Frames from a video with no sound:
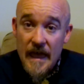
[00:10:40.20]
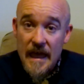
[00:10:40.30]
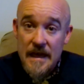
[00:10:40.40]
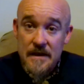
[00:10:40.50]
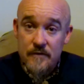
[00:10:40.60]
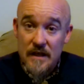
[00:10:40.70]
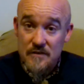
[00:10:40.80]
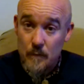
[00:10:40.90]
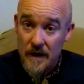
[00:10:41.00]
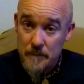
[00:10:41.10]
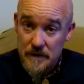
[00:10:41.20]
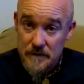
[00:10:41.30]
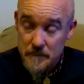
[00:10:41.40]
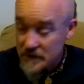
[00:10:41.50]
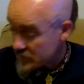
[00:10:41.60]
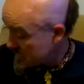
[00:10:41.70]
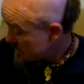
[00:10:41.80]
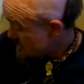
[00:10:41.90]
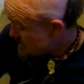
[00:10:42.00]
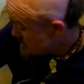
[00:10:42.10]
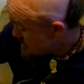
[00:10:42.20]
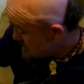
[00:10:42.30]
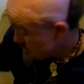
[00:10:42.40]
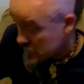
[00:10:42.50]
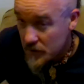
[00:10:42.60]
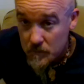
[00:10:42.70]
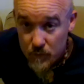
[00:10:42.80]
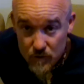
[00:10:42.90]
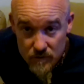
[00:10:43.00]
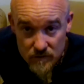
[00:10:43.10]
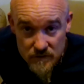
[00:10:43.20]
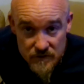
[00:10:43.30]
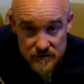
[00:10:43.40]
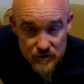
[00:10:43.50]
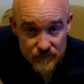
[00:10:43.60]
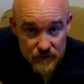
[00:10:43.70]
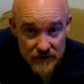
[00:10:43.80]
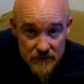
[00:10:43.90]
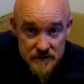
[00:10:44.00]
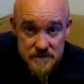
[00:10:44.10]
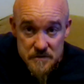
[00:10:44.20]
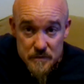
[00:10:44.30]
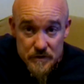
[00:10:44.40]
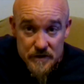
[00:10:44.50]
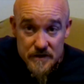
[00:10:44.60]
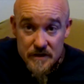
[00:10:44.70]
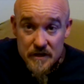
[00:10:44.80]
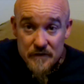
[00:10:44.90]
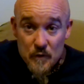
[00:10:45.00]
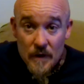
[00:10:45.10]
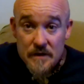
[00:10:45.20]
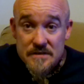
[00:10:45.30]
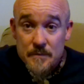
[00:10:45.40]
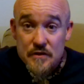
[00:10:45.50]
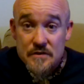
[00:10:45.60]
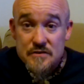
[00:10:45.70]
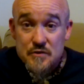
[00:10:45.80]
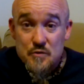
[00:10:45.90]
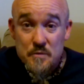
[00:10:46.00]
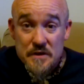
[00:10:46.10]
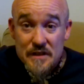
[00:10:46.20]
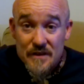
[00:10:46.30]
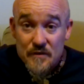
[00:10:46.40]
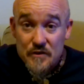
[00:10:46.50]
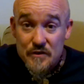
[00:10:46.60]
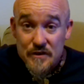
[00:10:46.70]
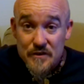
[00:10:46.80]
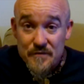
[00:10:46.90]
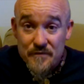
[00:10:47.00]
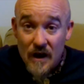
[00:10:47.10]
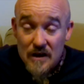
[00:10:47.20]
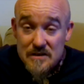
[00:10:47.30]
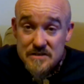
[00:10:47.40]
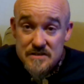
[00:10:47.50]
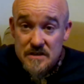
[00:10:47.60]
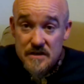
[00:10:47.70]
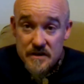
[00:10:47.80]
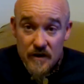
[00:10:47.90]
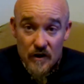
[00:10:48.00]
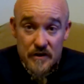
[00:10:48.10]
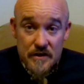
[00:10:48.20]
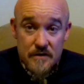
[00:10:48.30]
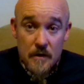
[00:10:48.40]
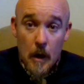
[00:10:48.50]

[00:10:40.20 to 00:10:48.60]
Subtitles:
and that's why I picked the mink. You got a bull, it's good for grounding, stability. If you wanted something to be clever, you could get a fox, guardian.